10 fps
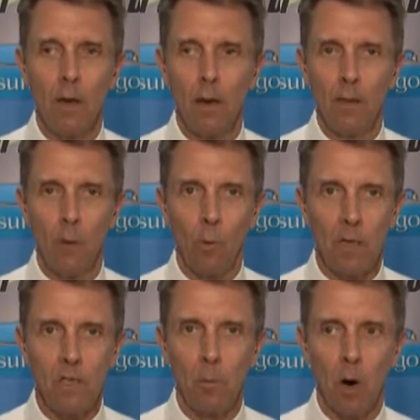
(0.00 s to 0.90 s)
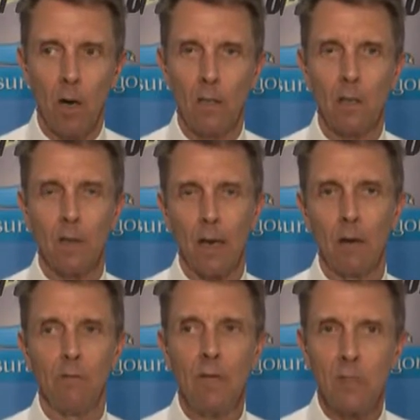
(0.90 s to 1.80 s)
and they race to market, that they
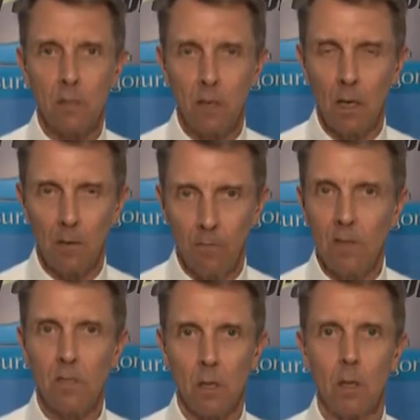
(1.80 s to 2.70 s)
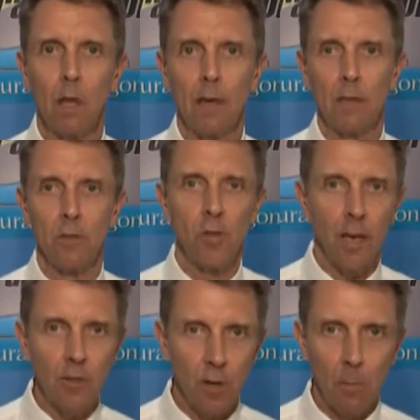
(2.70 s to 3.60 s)
convince the client to
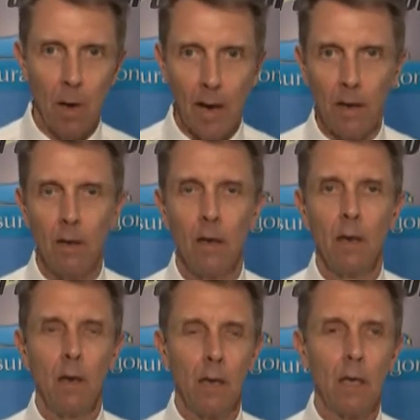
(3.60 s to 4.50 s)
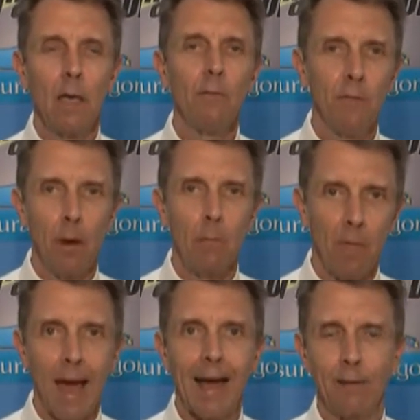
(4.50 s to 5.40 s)
change their mind and give them
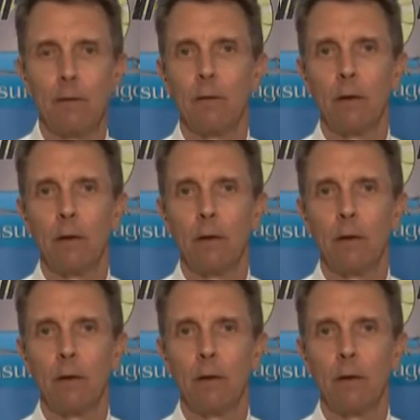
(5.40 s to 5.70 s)
that